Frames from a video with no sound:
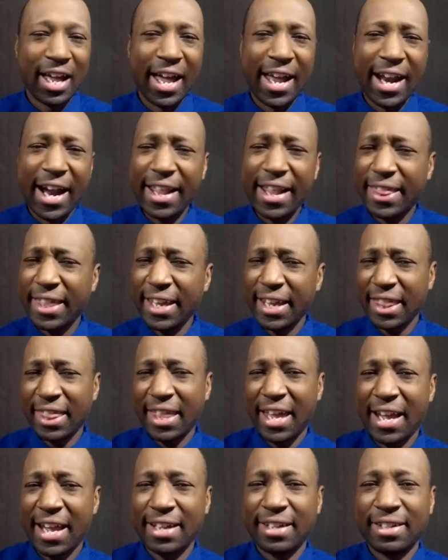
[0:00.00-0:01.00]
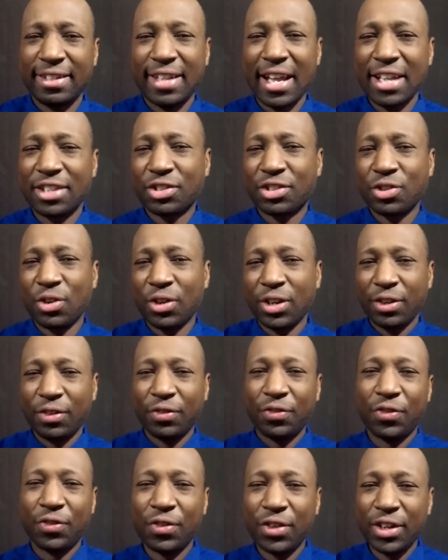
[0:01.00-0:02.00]
And I think that sort
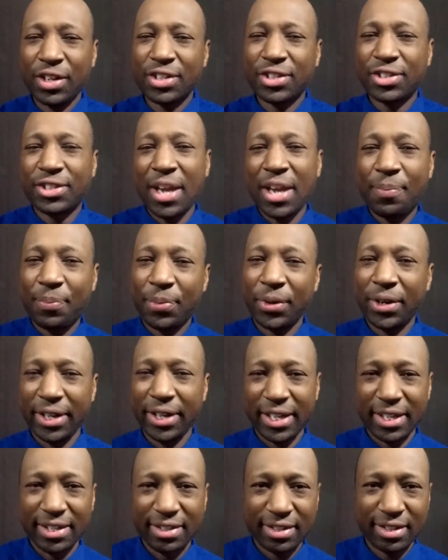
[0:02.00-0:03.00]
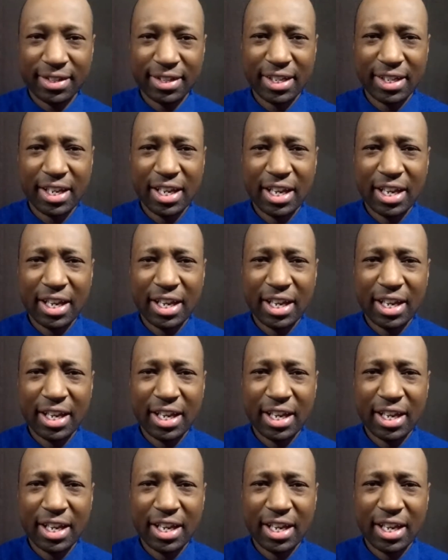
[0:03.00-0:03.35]
of separateness